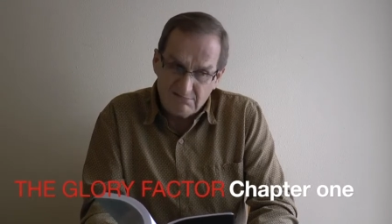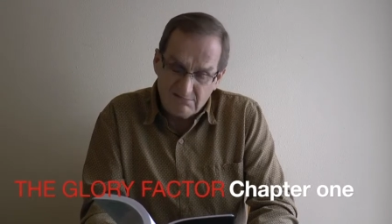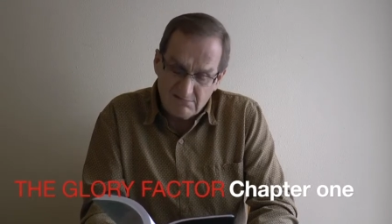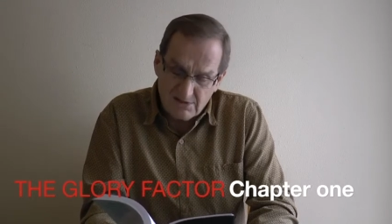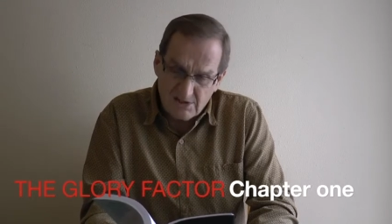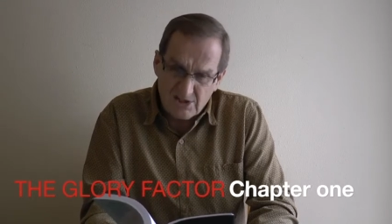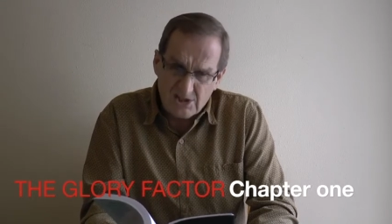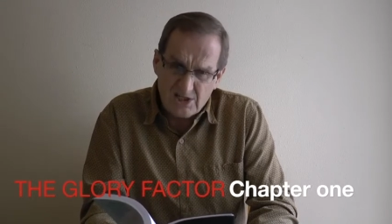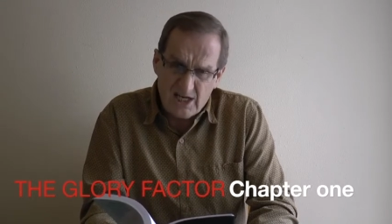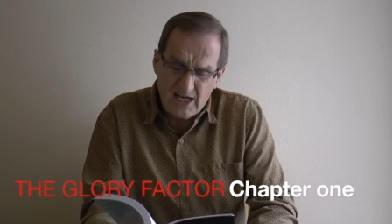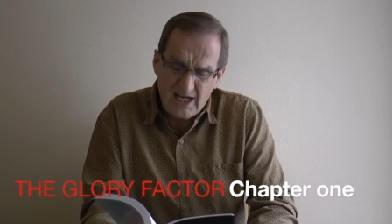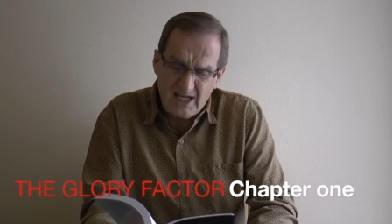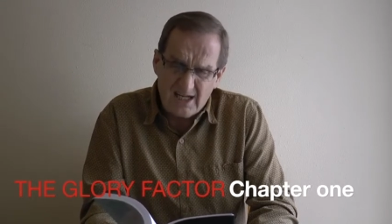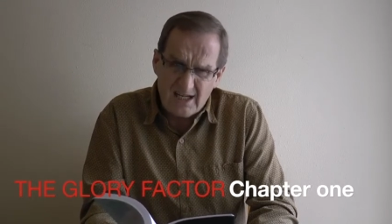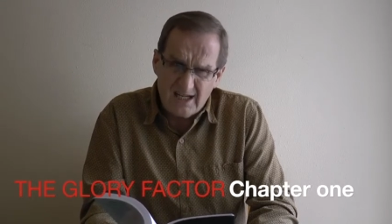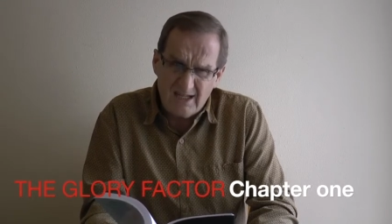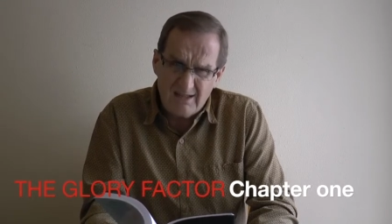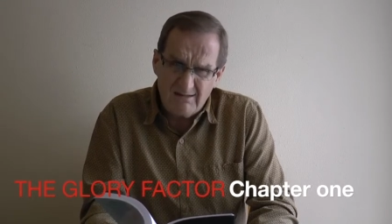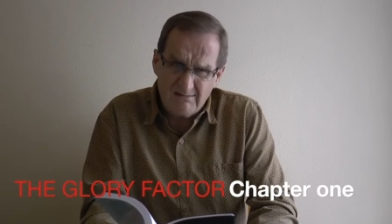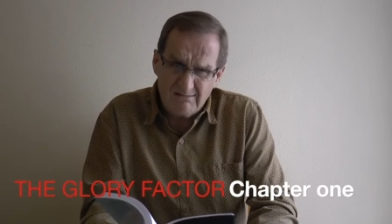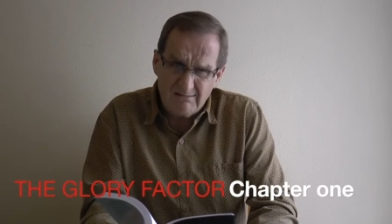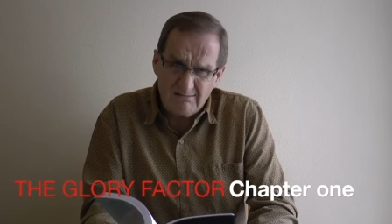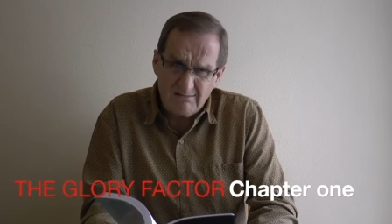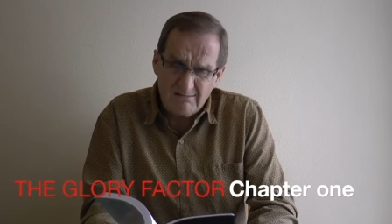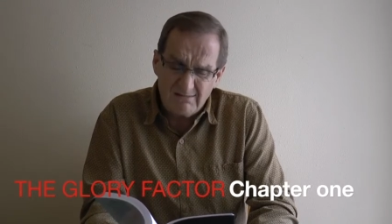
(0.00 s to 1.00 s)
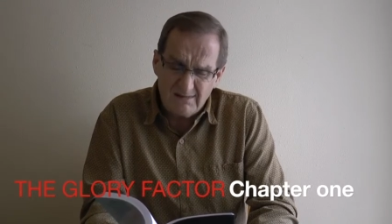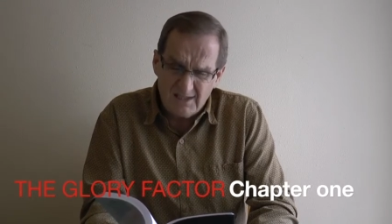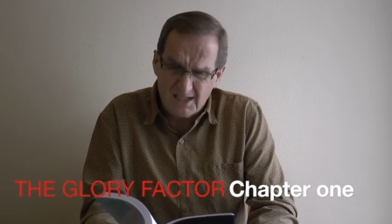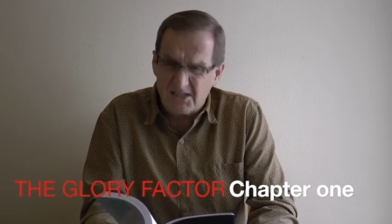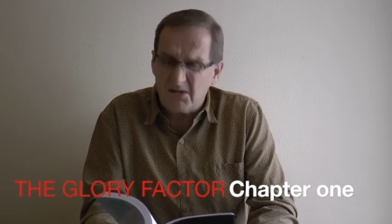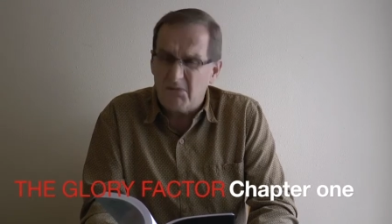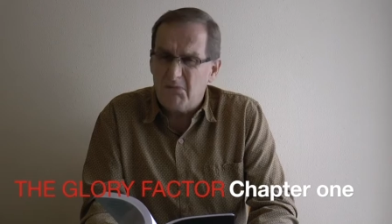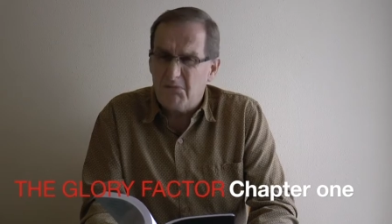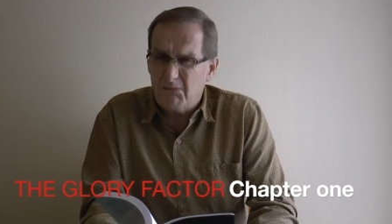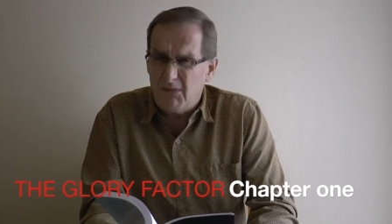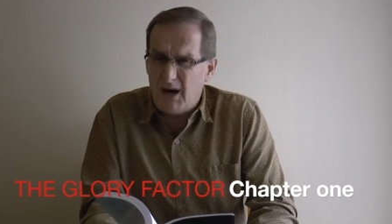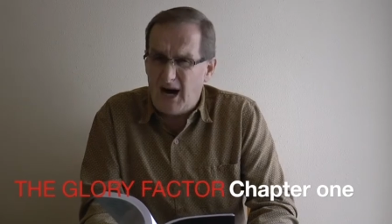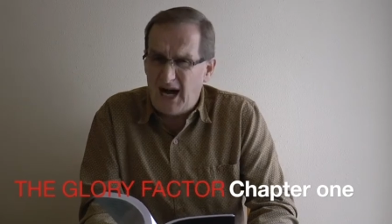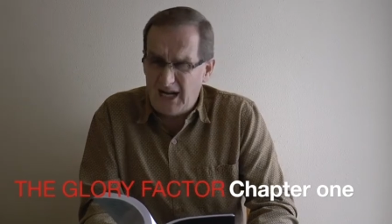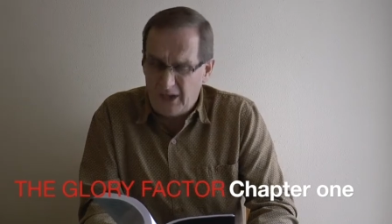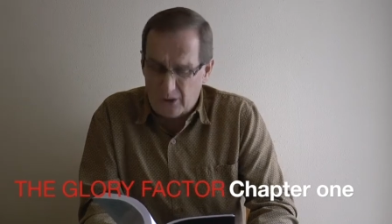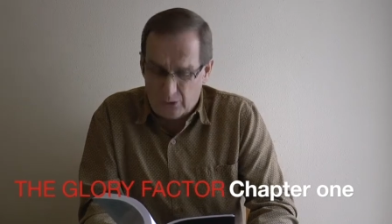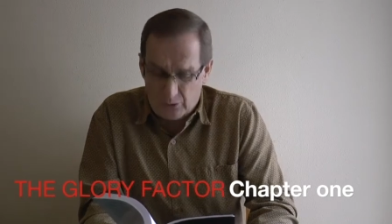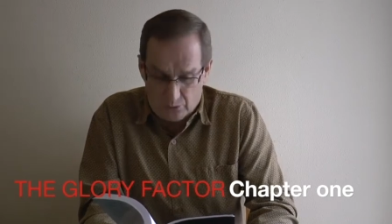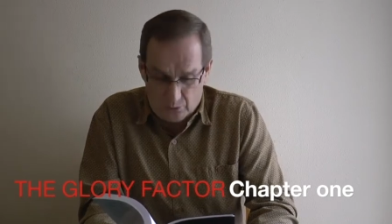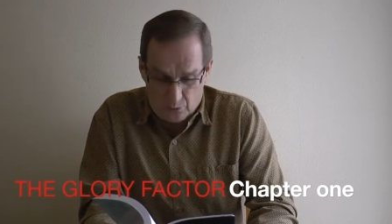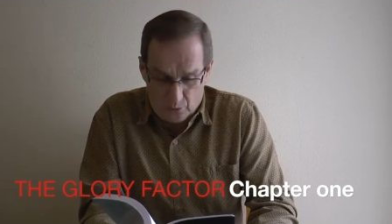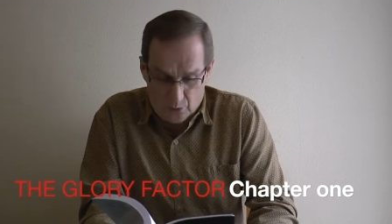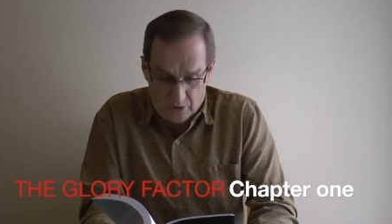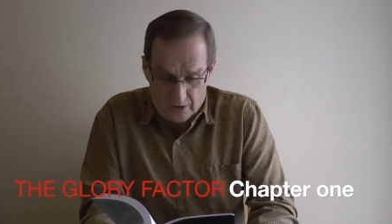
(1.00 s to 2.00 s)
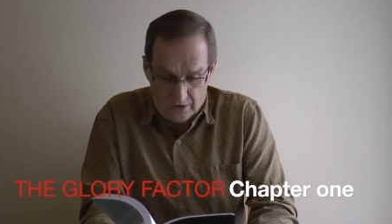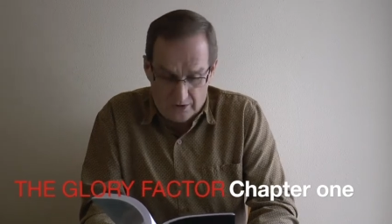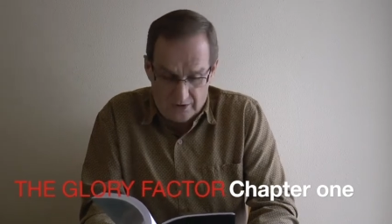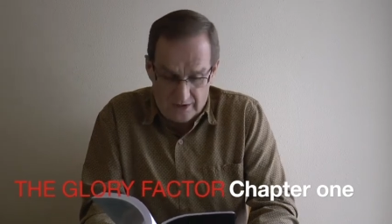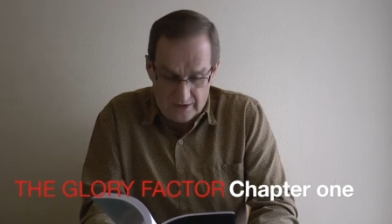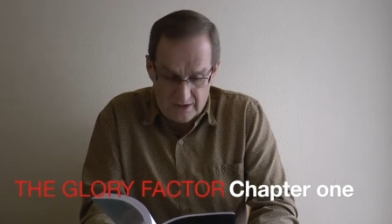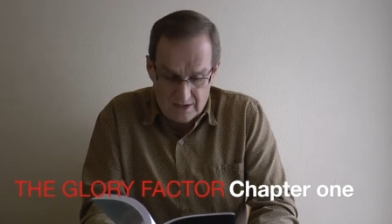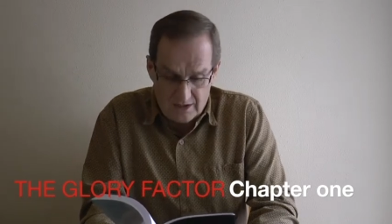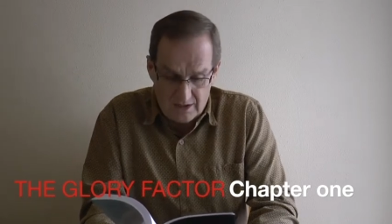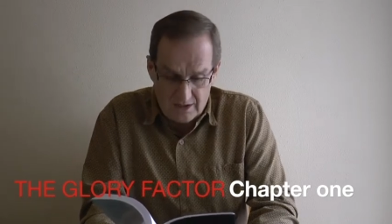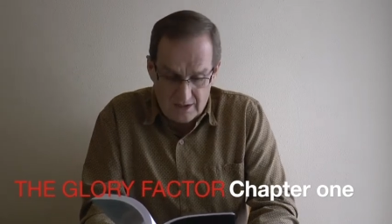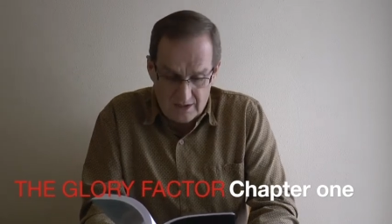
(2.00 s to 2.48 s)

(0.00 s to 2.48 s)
Shaking is a mild word.